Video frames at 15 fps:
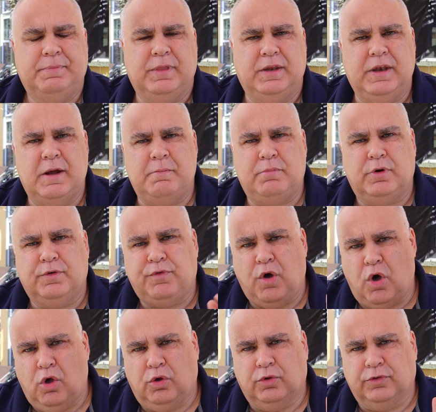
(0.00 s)
The number of
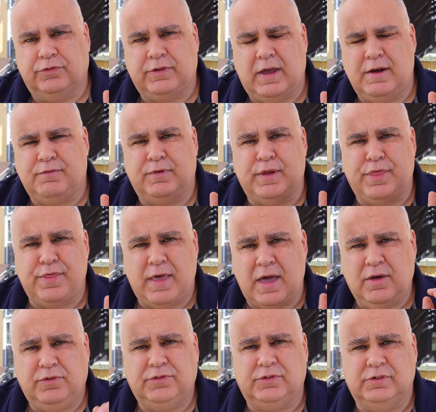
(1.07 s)
holes every
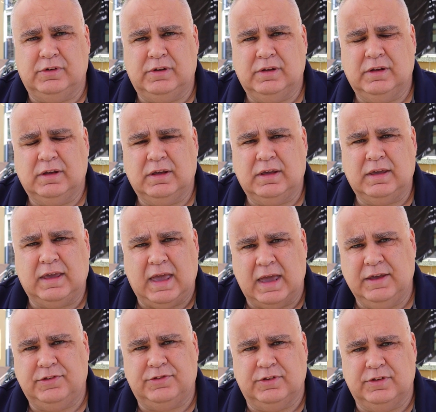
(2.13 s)
1,000
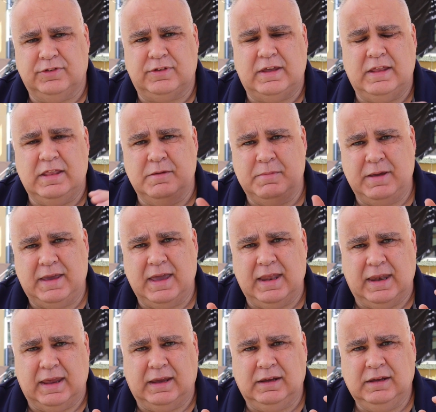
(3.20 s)
cases in the
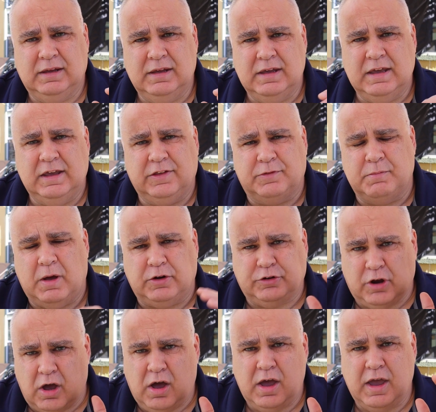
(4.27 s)
beginning is
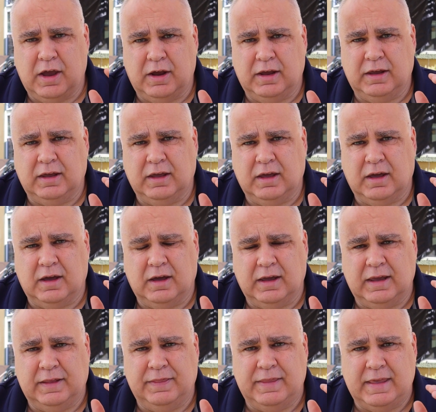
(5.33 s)
much higher
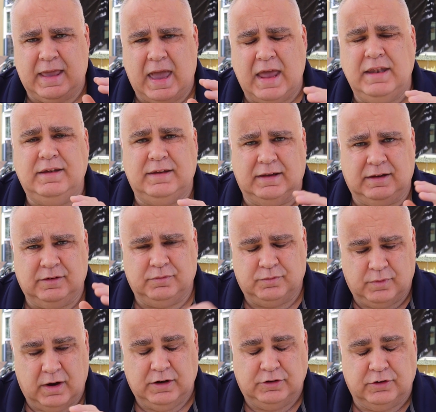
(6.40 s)
in the ending
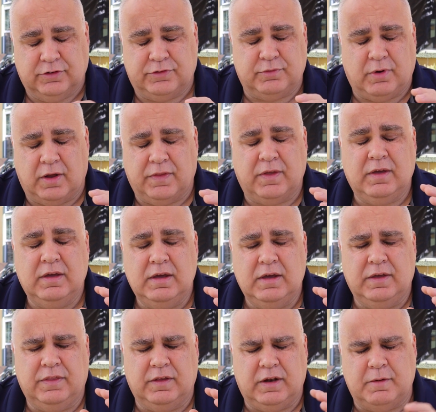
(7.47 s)
ranges, rather.
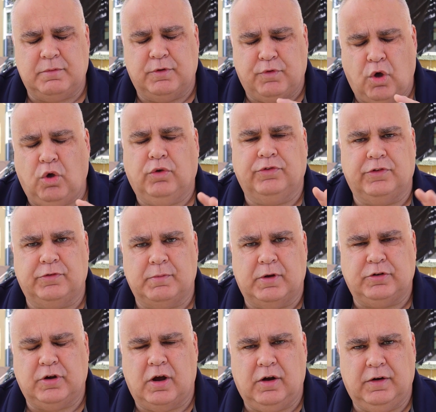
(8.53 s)
The number of holes is
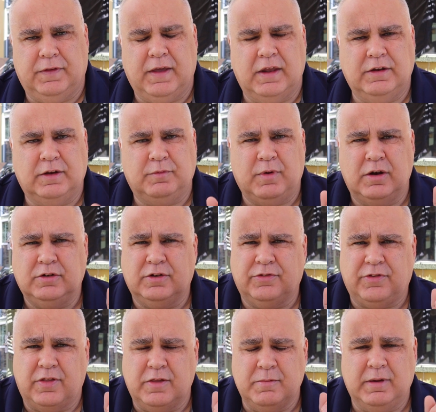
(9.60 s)
much higher in the ending
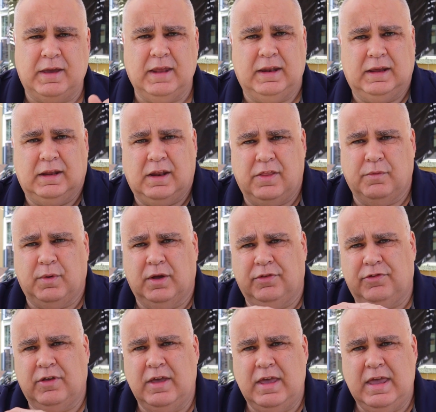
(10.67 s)
ranges than the beginning. In other
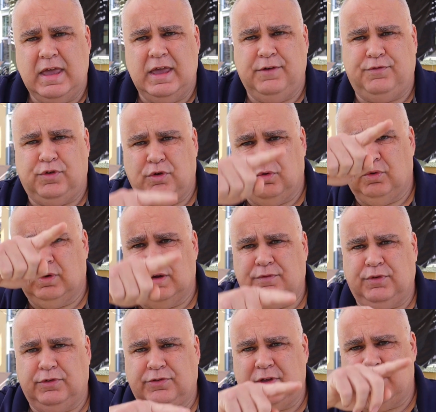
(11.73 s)
words, if you
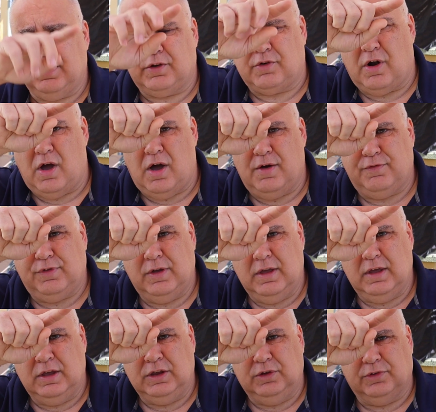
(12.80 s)
see the graph,
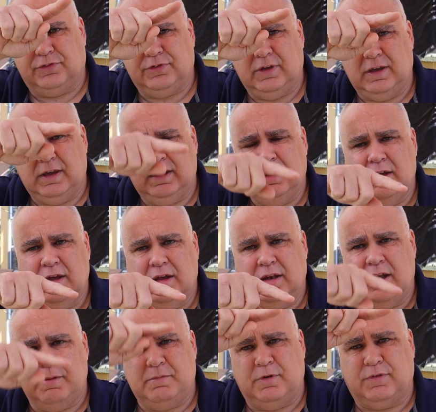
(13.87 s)
you'll see
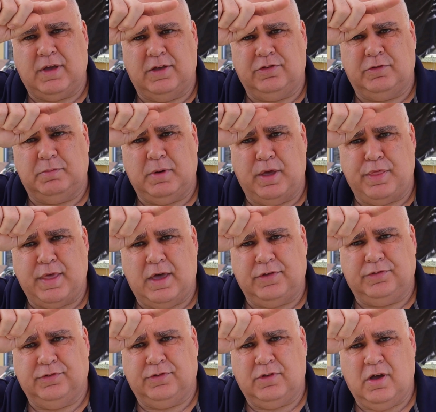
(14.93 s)
number of cases per
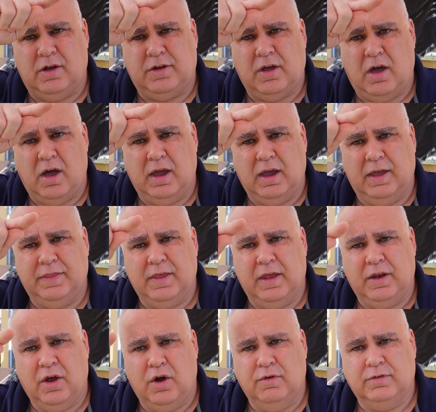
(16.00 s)
1,000 start high and
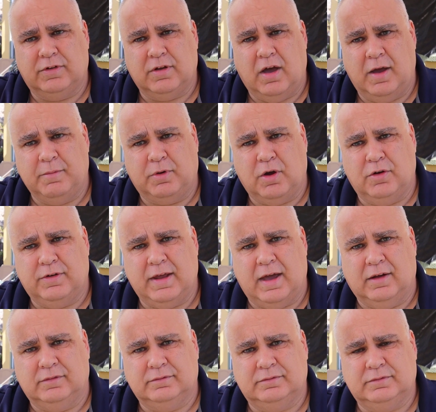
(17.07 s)
then over time go
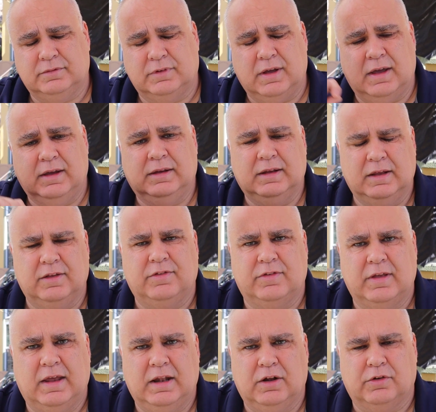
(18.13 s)
down. Okay,
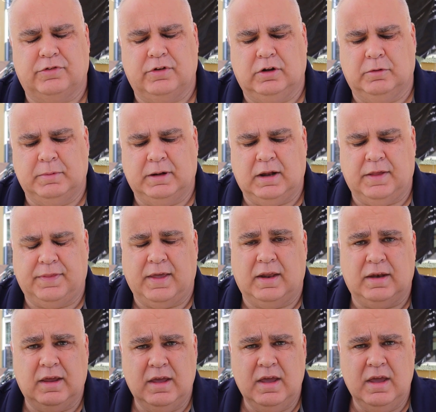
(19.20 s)
it looks a little bit like
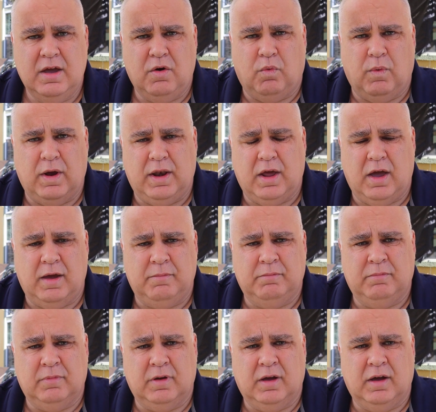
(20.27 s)
that. When
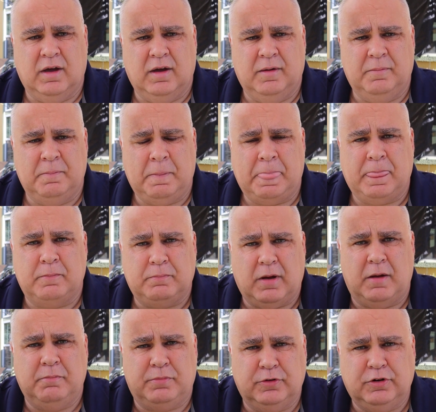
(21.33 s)
I'm
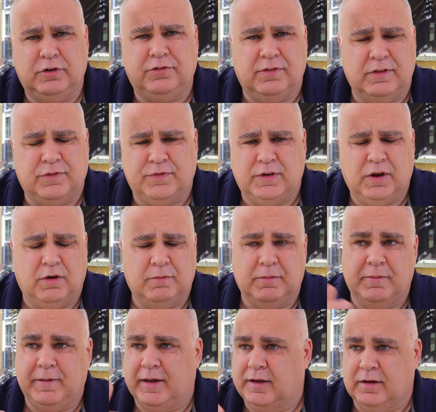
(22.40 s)
producing this video in
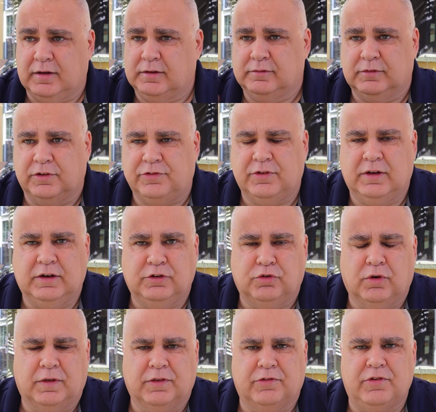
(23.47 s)
my back garden, just
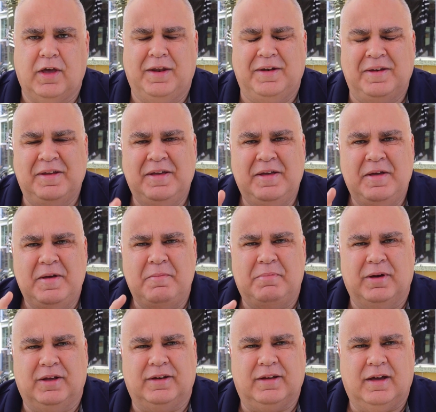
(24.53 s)
enjoying the sun,
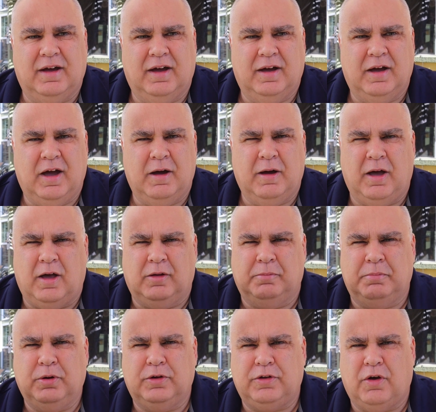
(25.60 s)
but
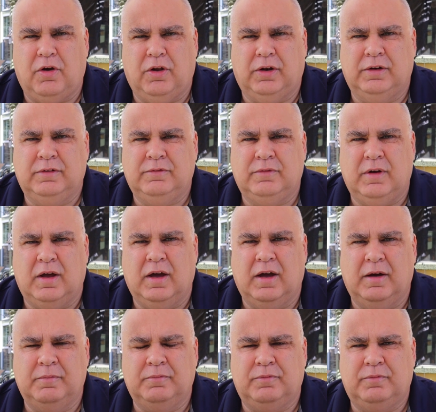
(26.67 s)
I'll put on,
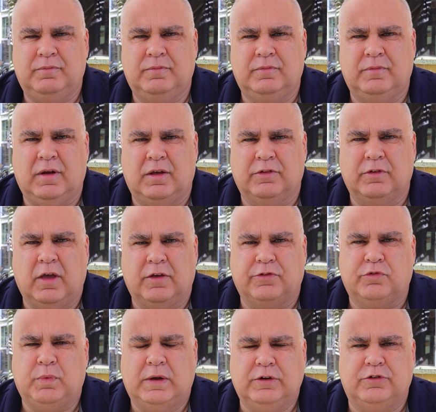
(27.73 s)
I'll
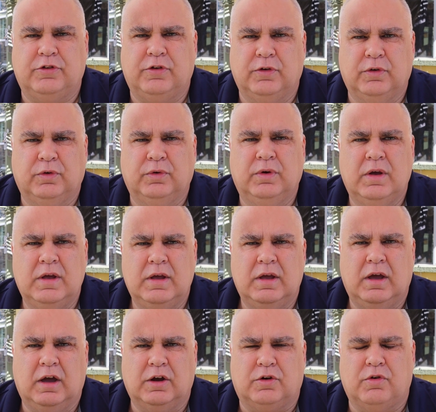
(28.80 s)
switch to
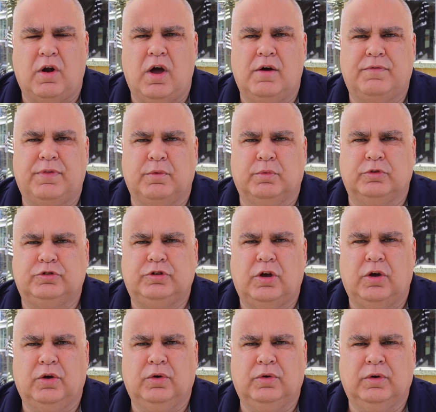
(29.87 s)
a graph that will
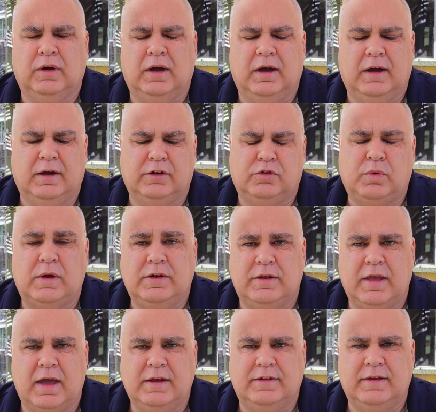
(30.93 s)
show
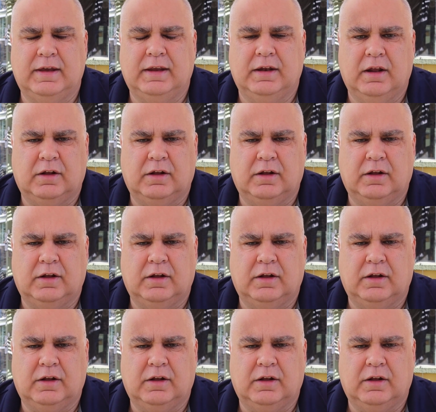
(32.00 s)
2018.